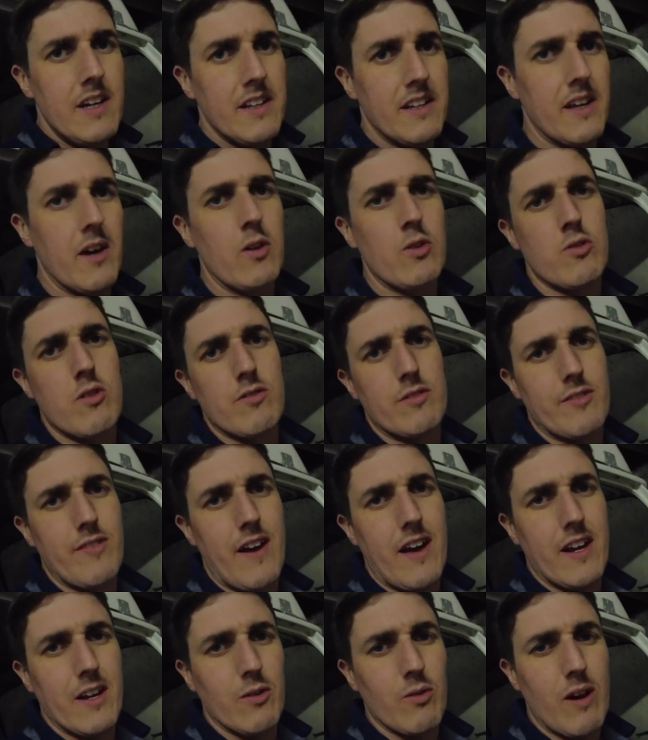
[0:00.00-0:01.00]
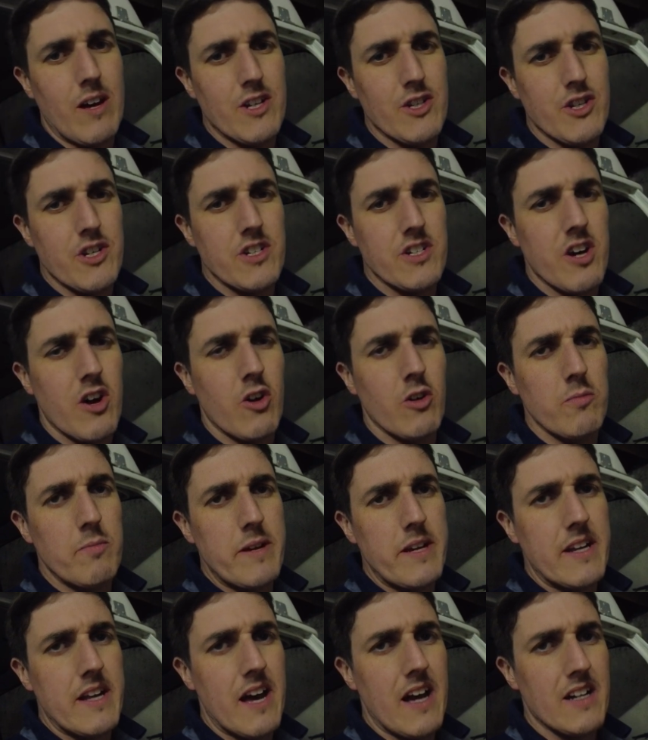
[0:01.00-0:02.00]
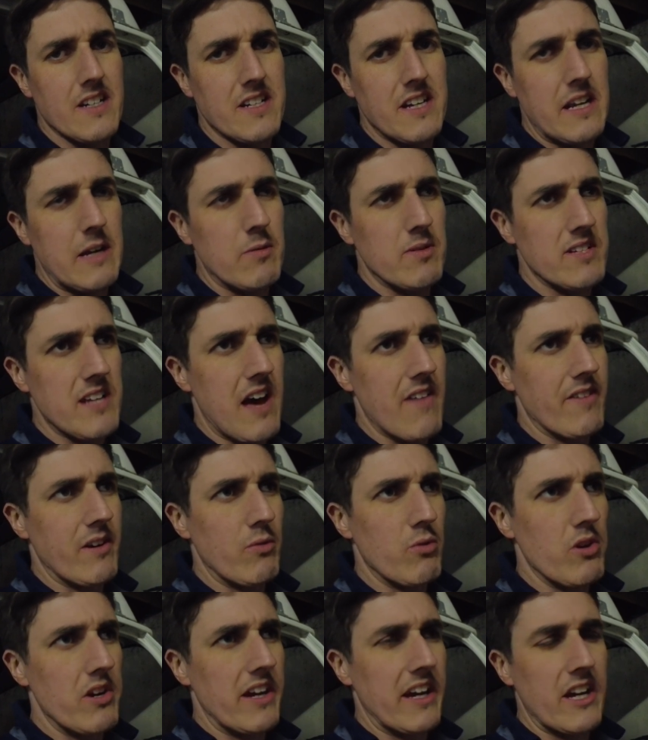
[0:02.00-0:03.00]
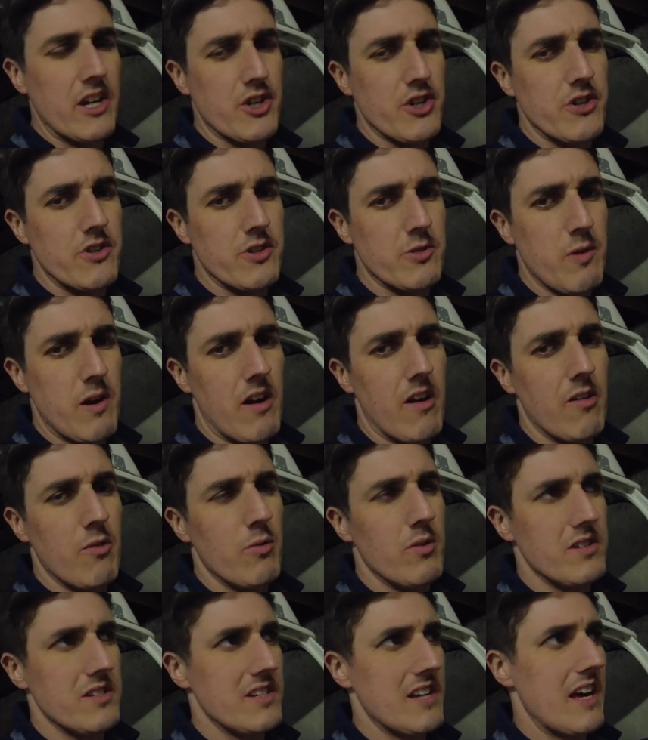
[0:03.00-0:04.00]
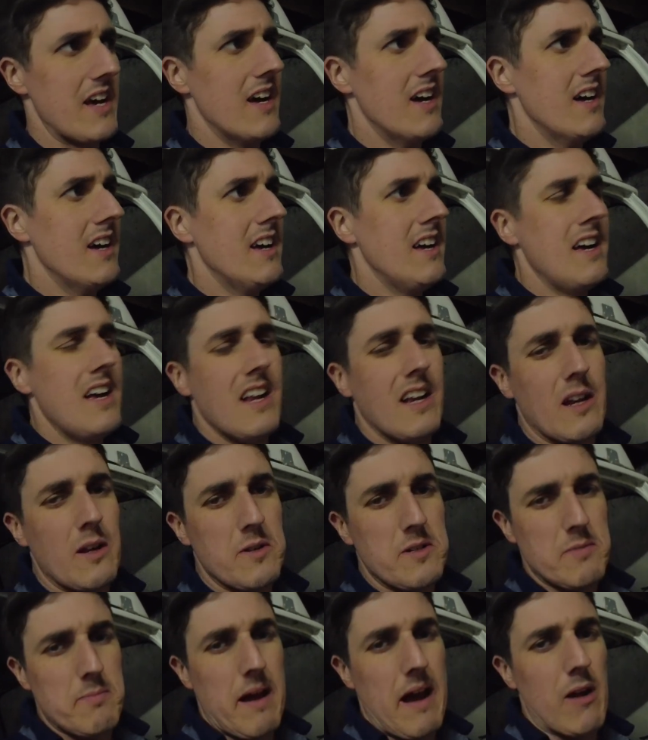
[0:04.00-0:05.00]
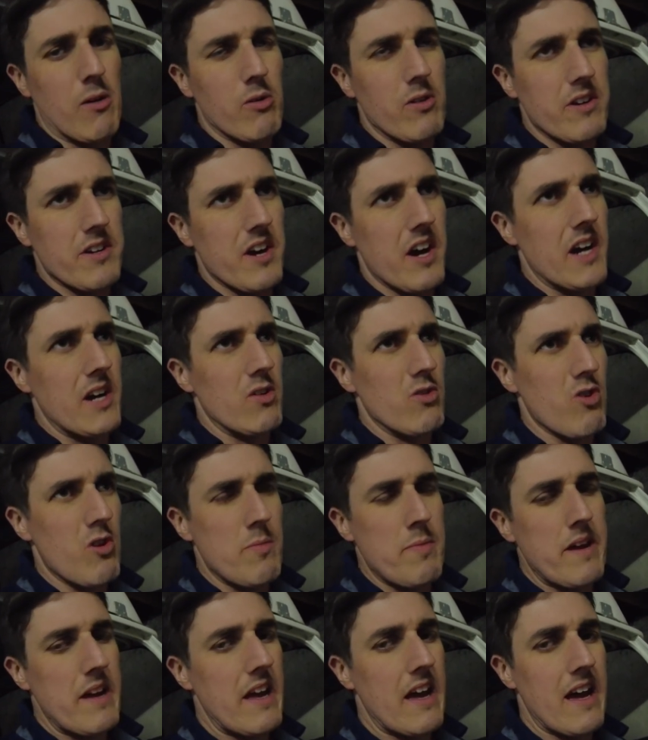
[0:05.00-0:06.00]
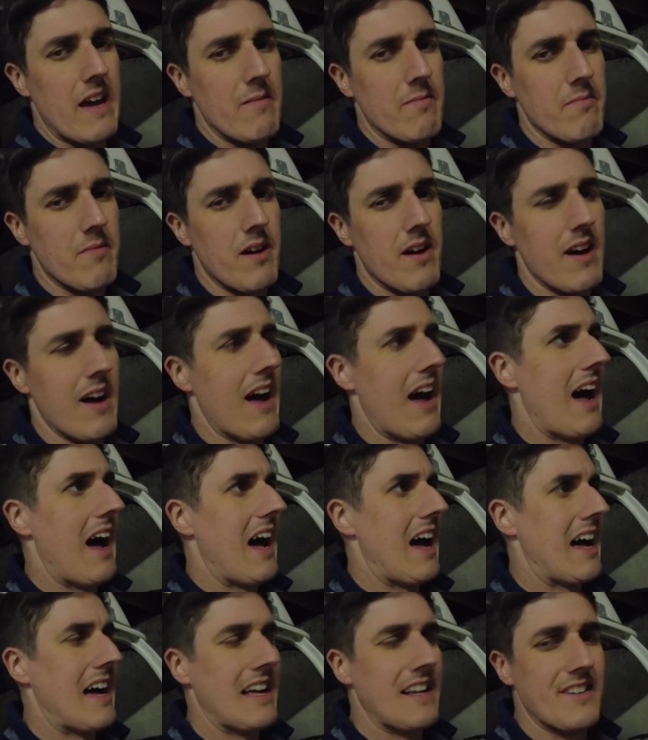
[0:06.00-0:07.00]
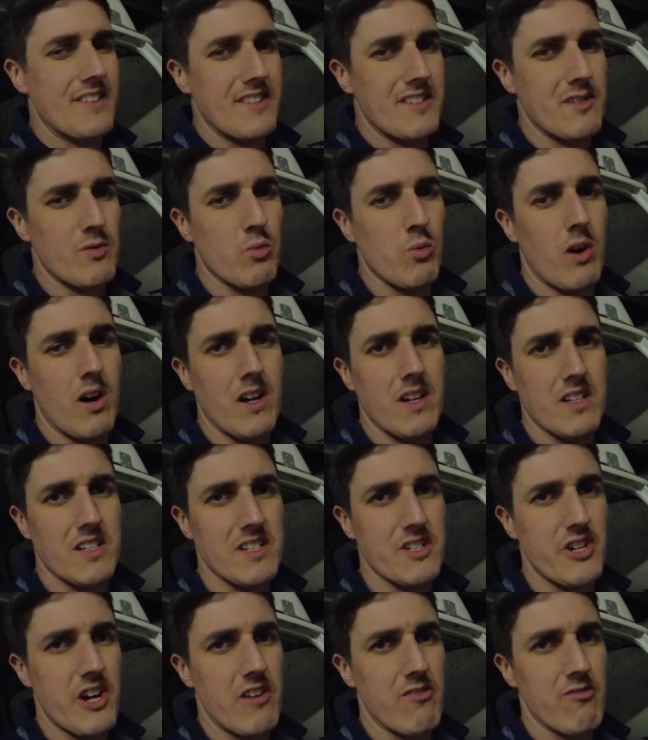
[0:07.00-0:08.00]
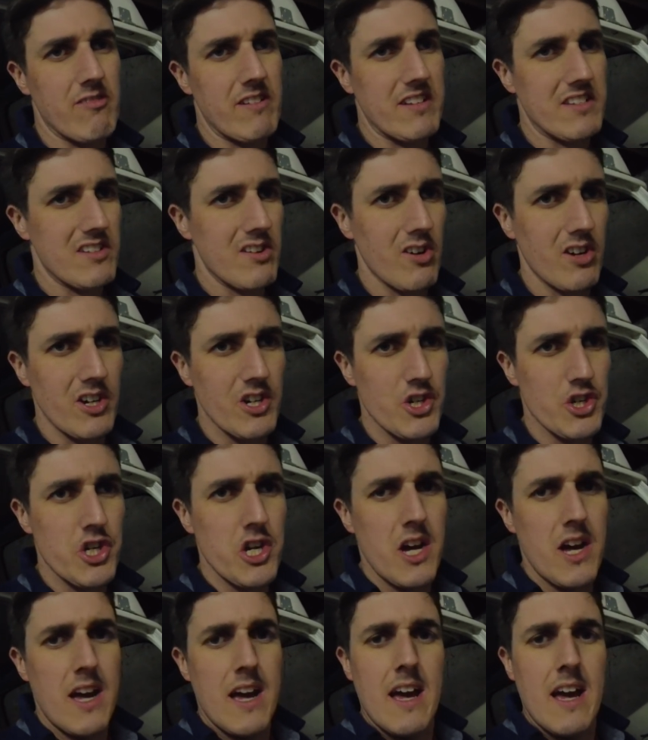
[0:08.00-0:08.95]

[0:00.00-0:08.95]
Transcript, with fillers: The owner of the van in question told me that he was having running issues where it was uh, losing power at higher RPM and was generally sluggish.